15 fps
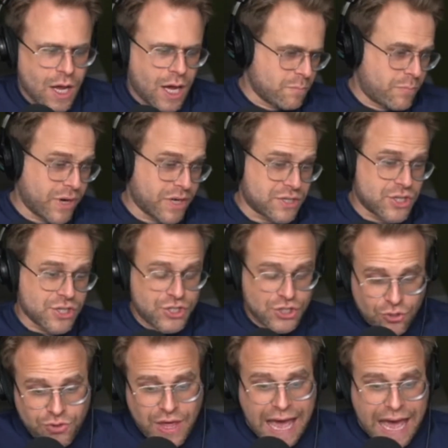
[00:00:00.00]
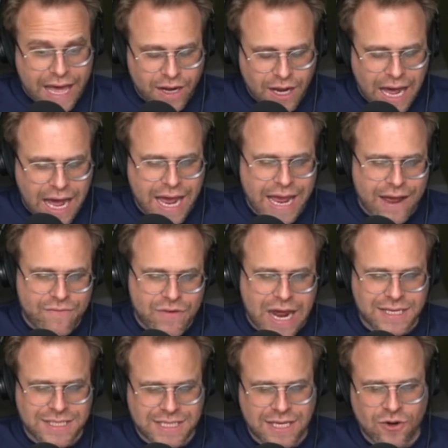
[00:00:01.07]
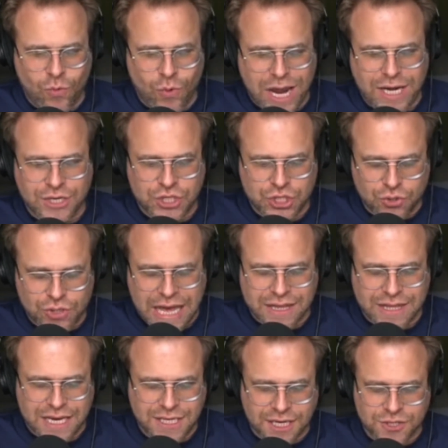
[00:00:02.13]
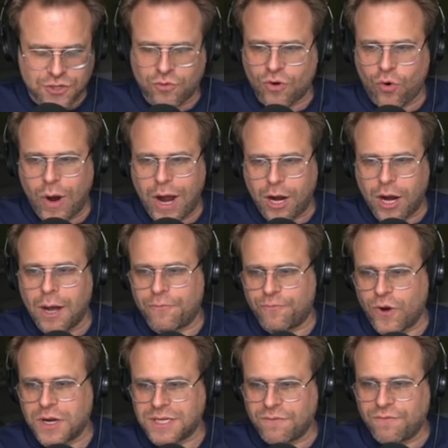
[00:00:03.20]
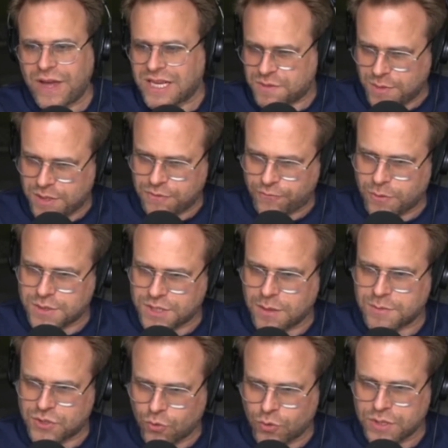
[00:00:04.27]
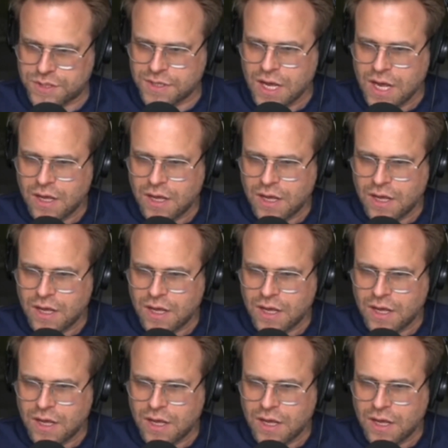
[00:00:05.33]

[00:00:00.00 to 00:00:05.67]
But to do that, I have not seen a way to do that doesn't require upfront investment from some source.